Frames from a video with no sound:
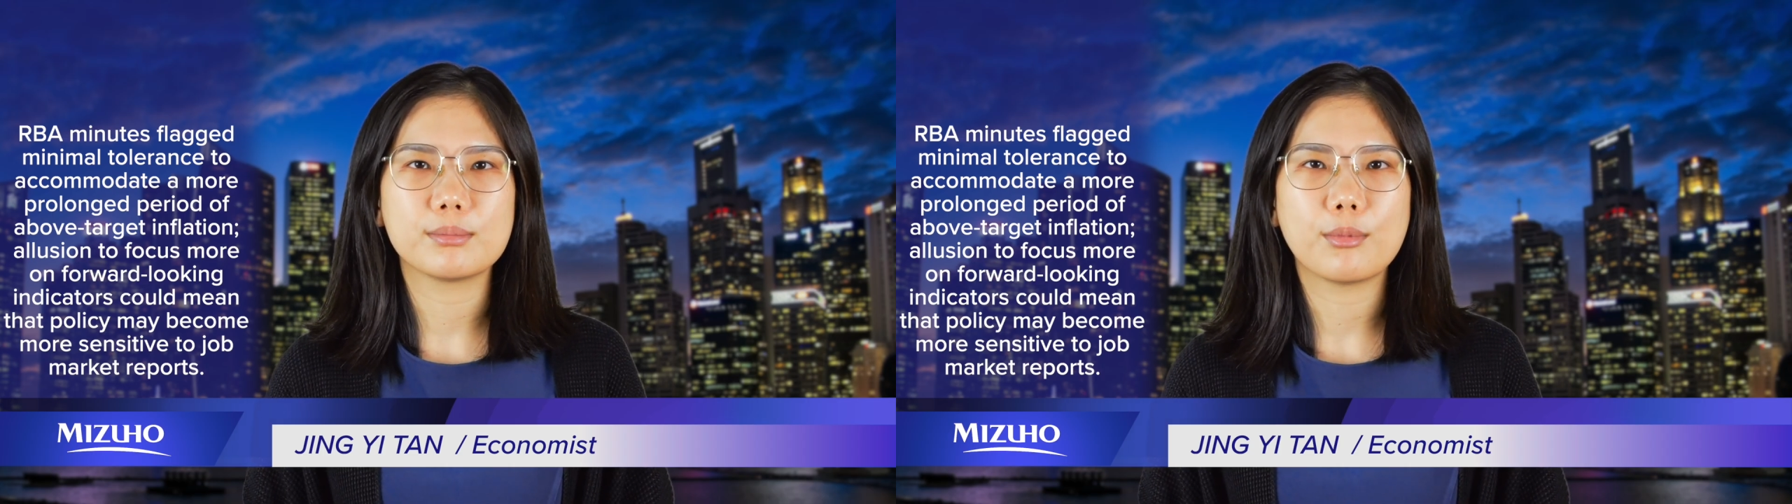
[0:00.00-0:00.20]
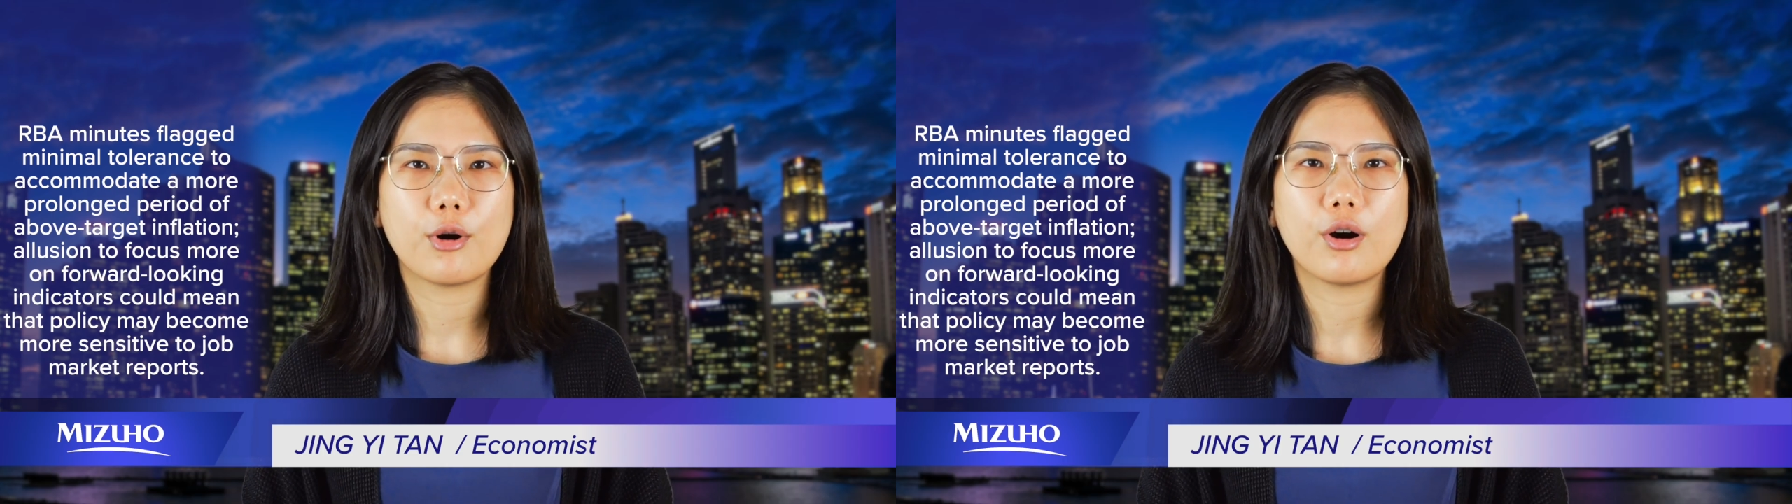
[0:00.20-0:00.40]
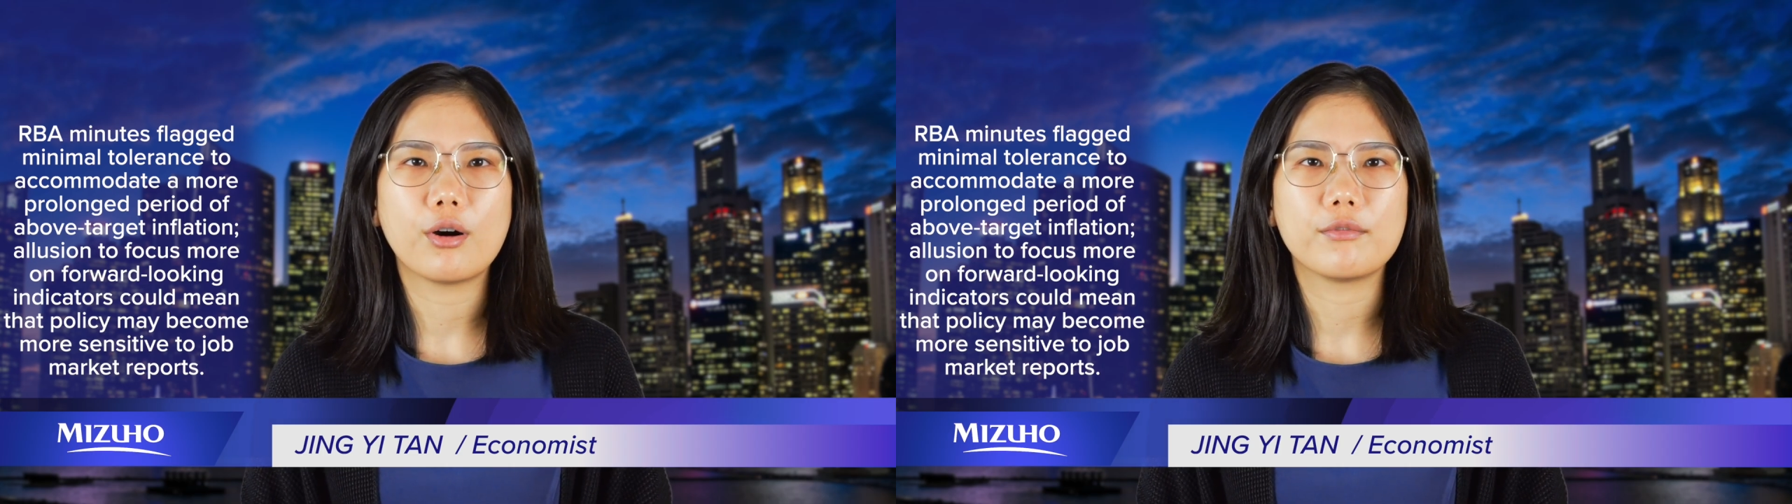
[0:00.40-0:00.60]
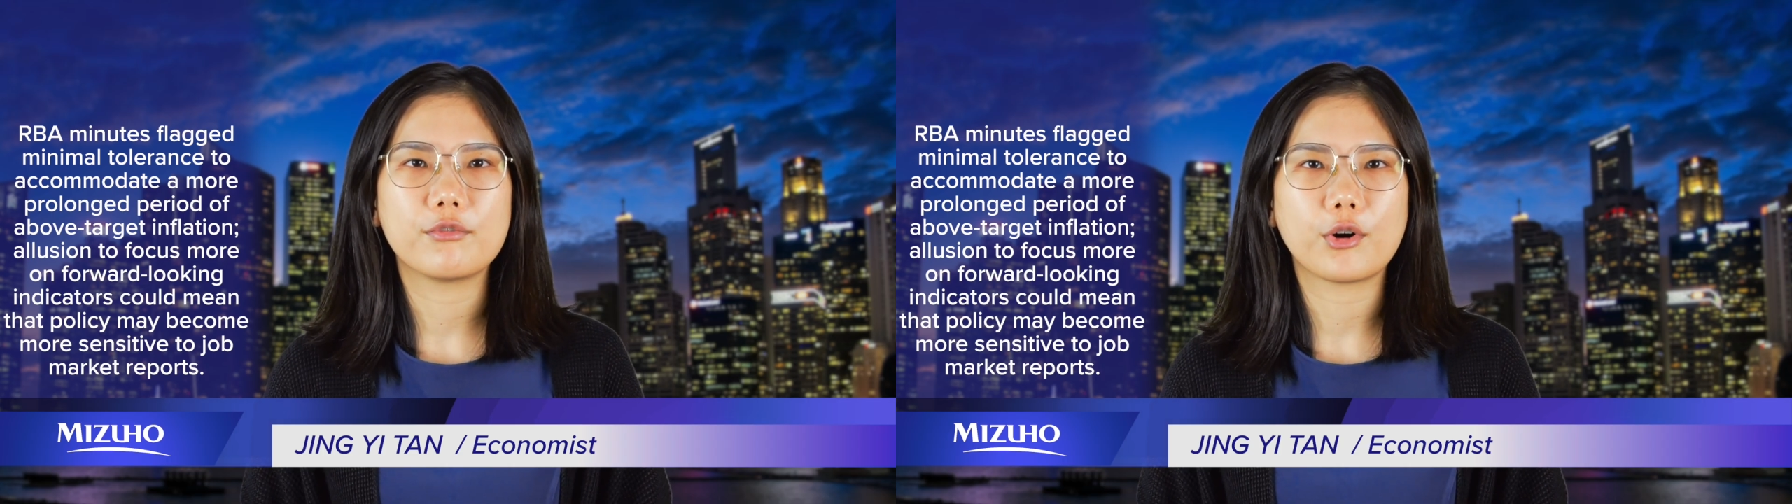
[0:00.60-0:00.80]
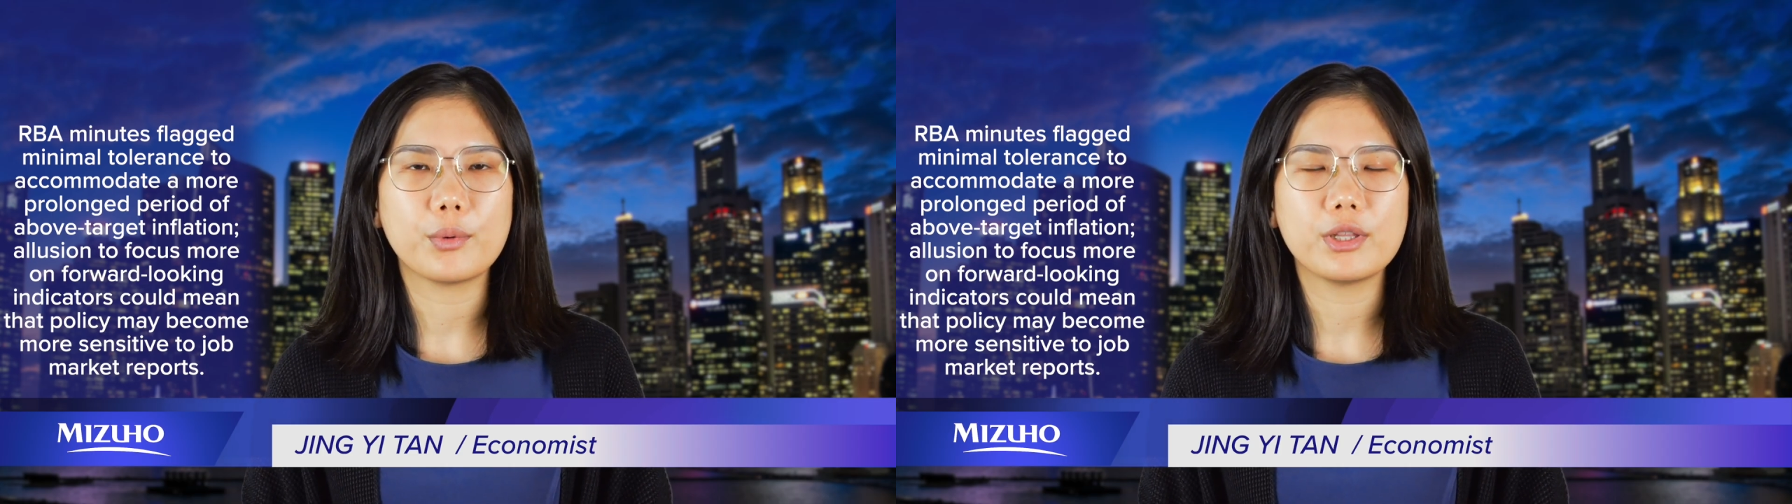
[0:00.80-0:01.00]
more on
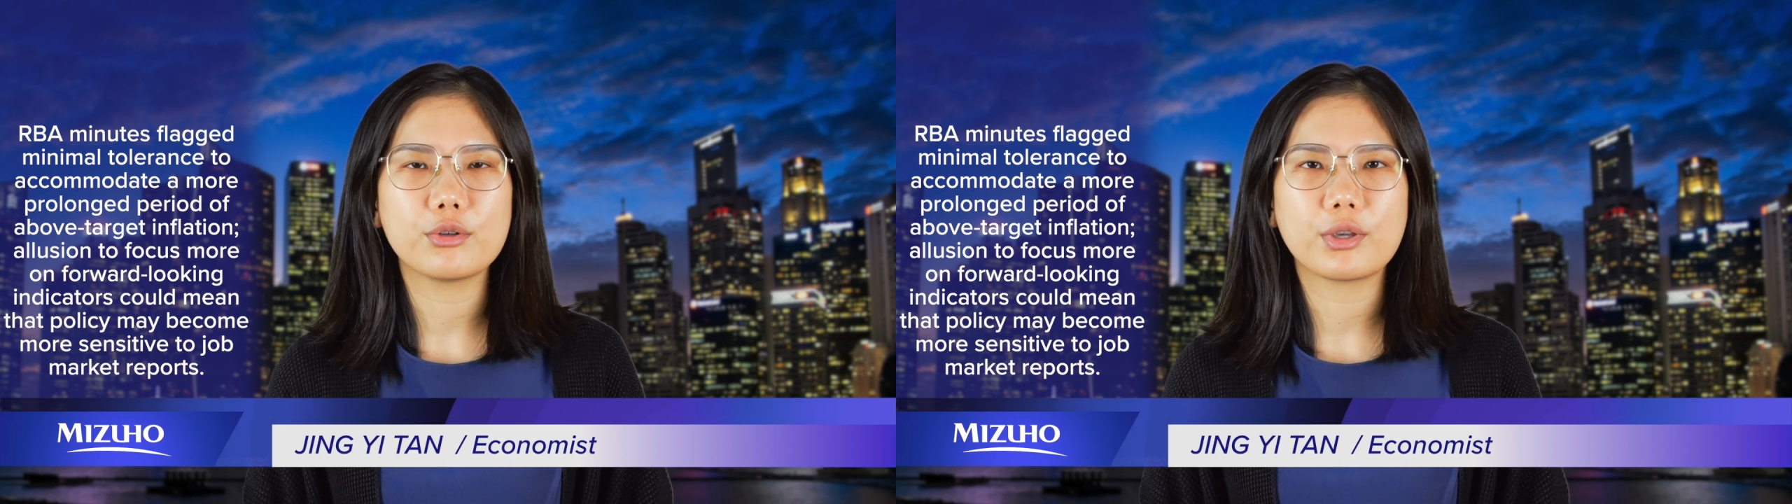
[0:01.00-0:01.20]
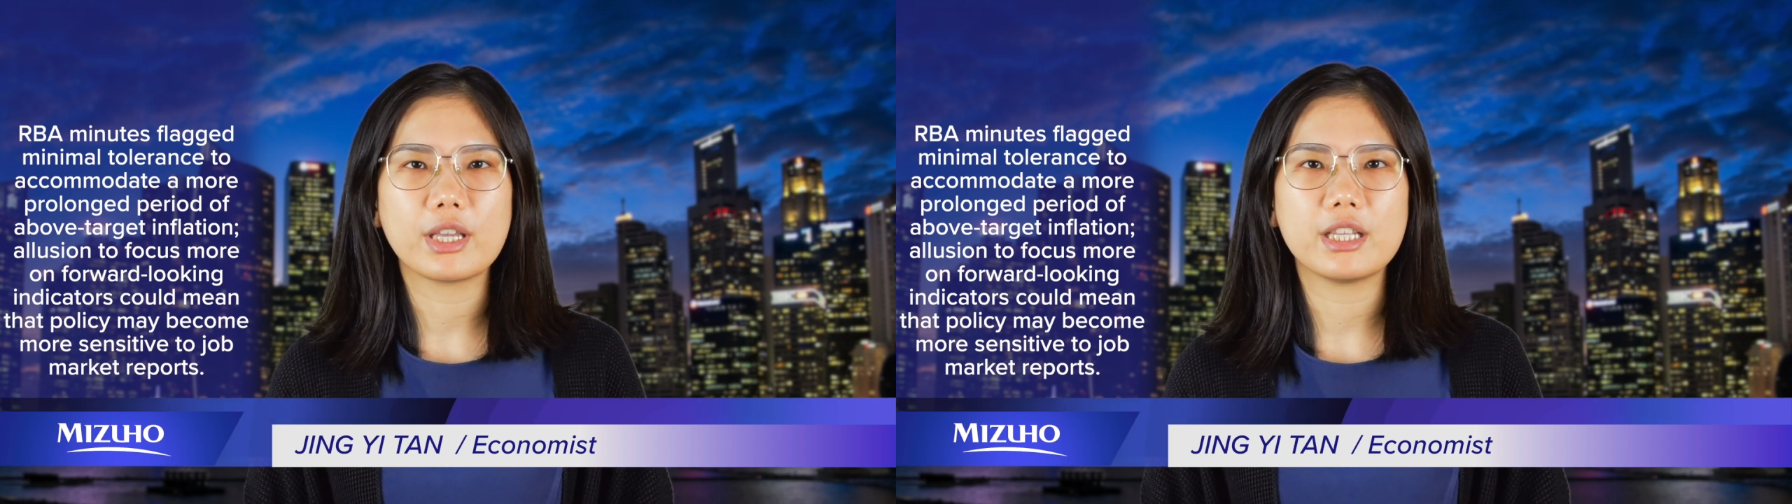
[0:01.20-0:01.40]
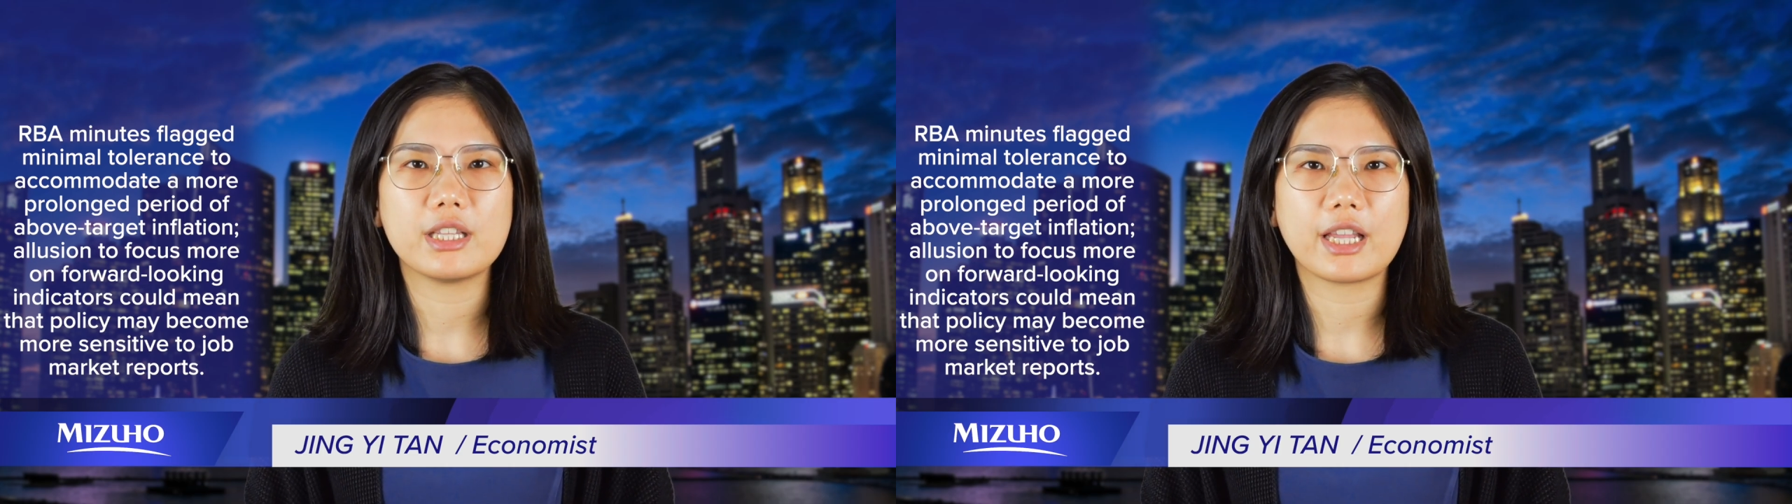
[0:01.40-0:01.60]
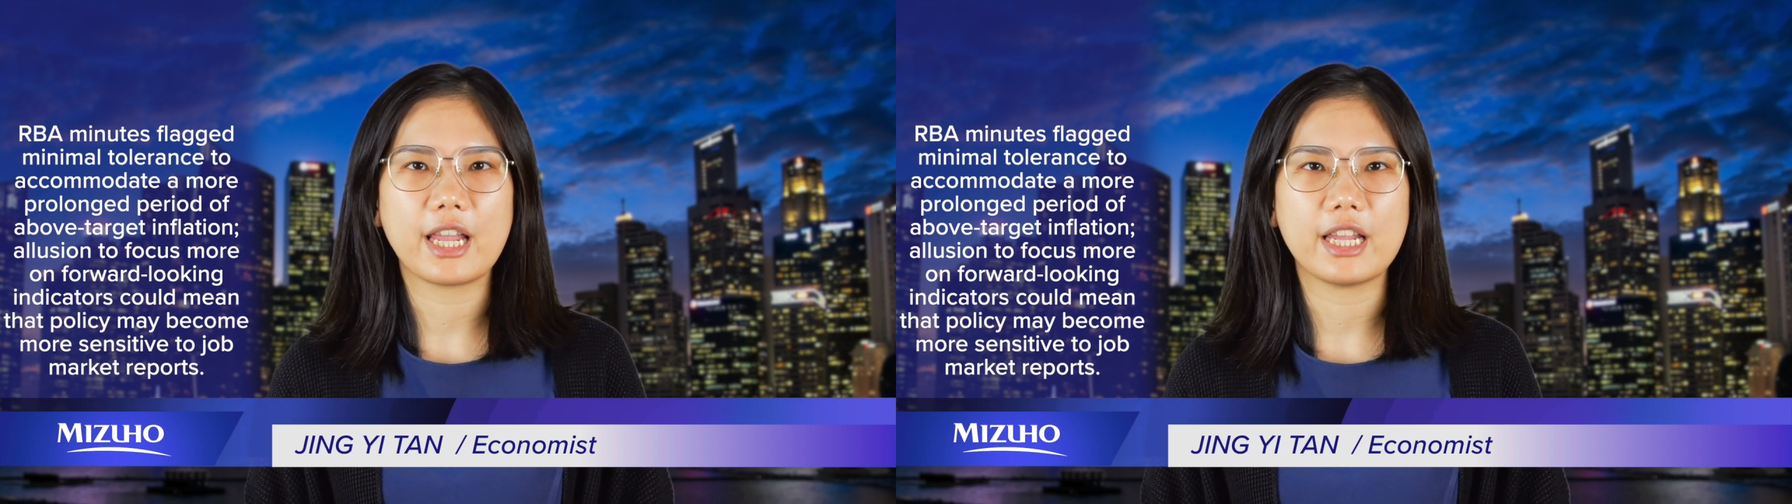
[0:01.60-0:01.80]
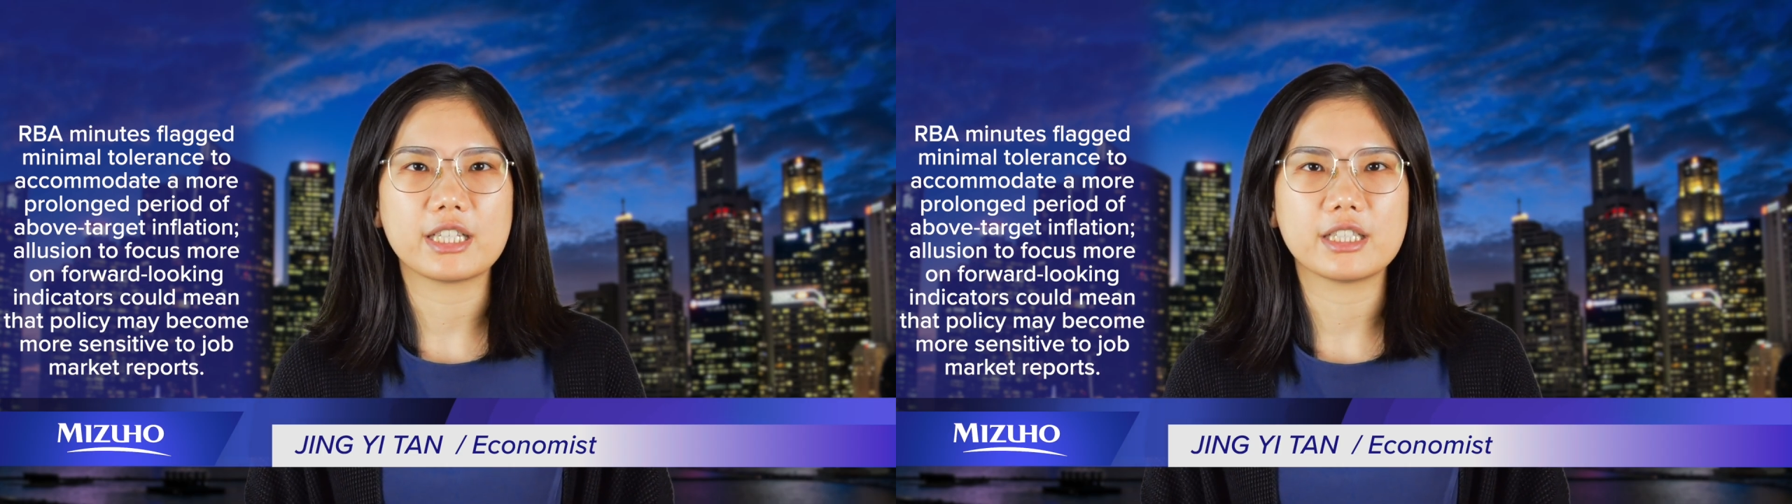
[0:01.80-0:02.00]
forward-looking
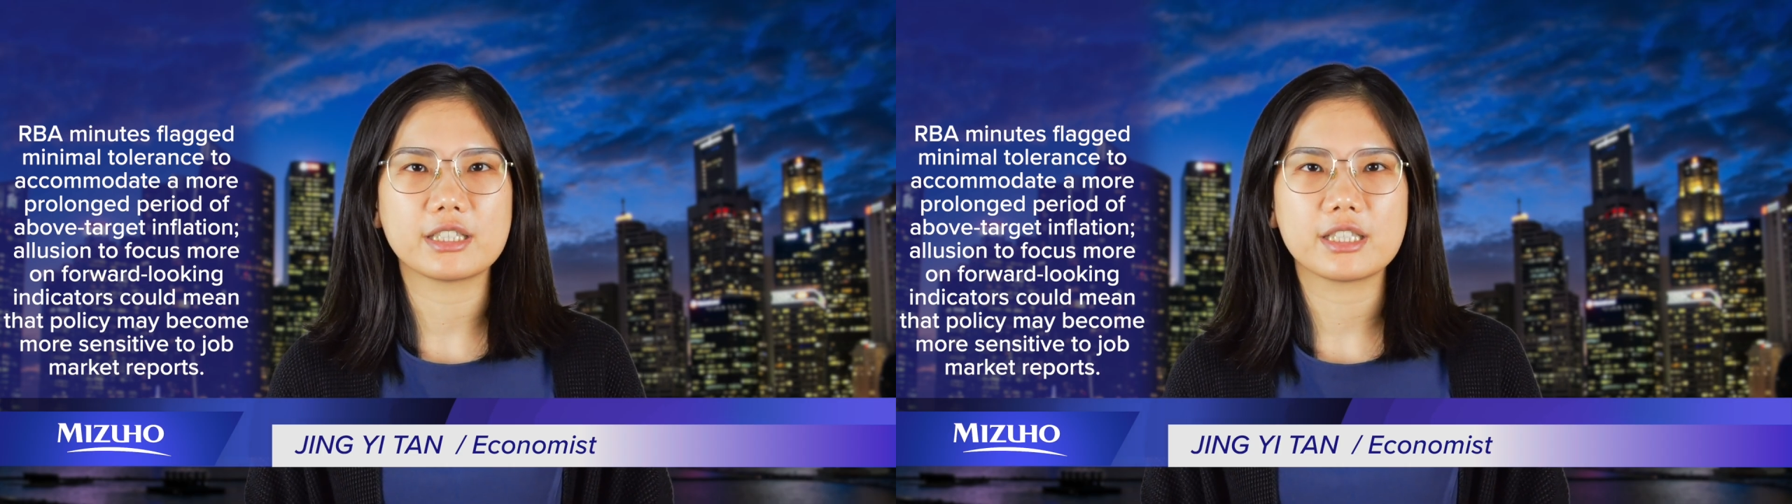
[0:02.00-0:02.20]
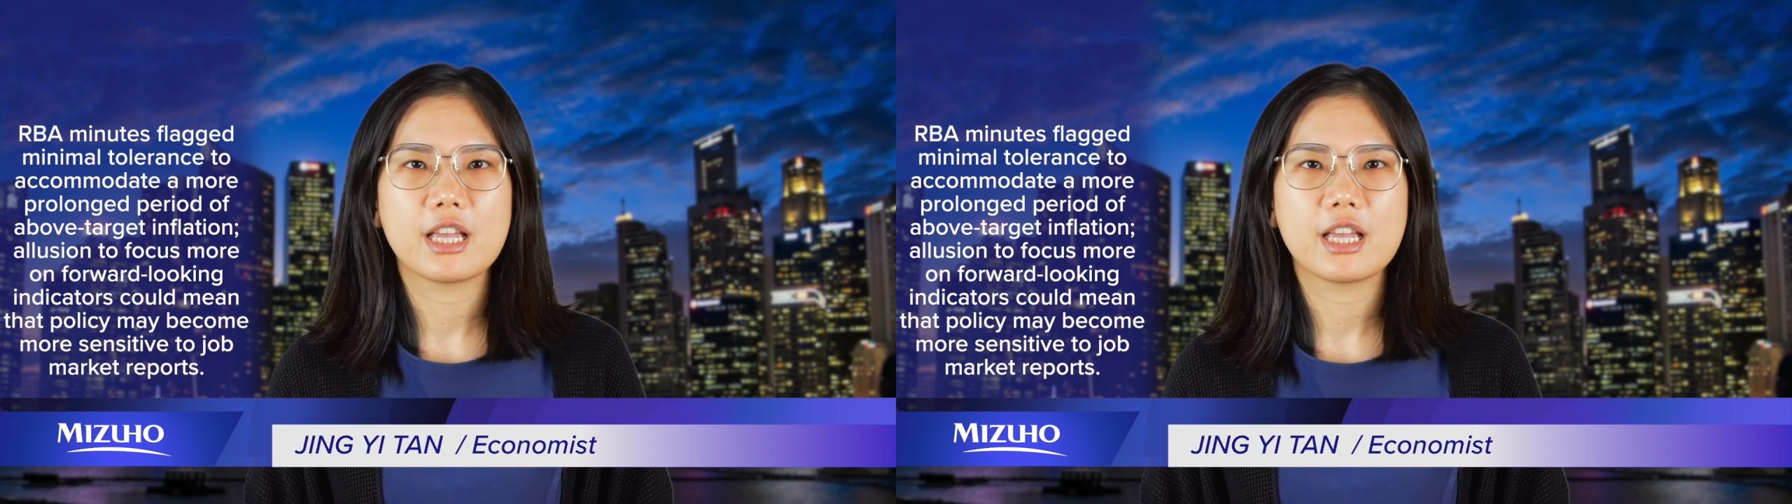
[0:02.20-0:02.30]
indicators